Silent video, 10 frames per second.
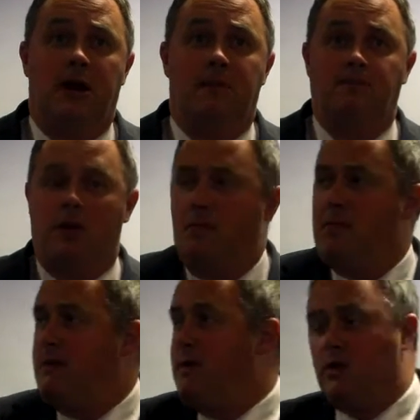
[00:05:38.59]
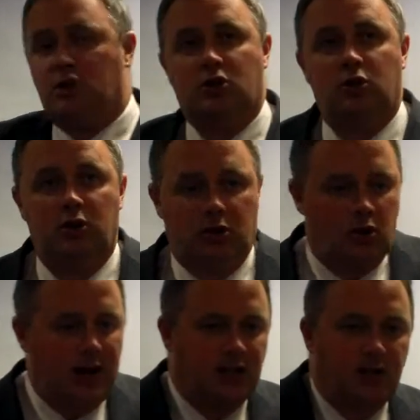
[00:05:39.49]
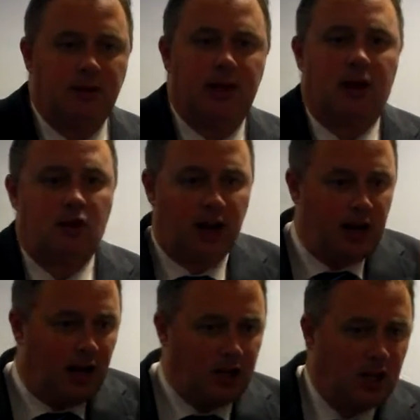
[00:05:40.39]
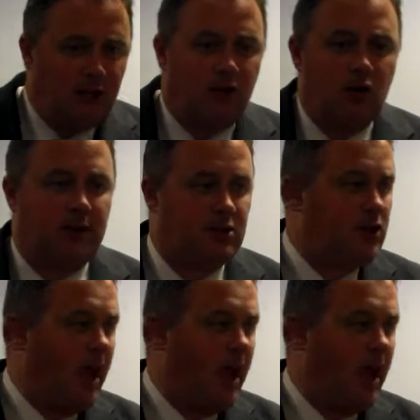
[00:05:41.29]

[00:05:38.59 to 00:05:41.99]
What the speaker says: And maybe you're just going to create something in chronological format,